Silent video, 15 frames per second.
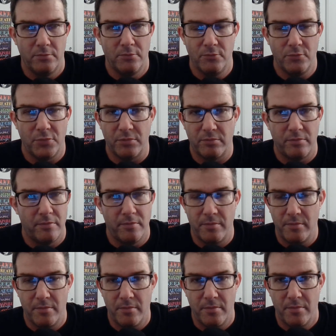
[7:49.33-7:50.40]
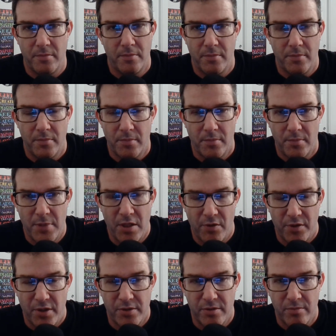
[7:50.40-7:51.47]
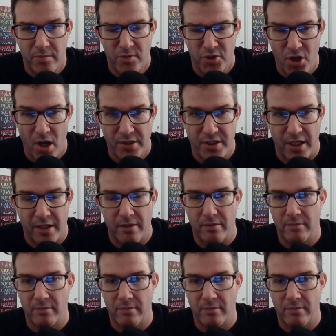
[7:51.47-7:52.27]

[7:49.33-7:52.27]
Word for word: Well, neither does Chauncey.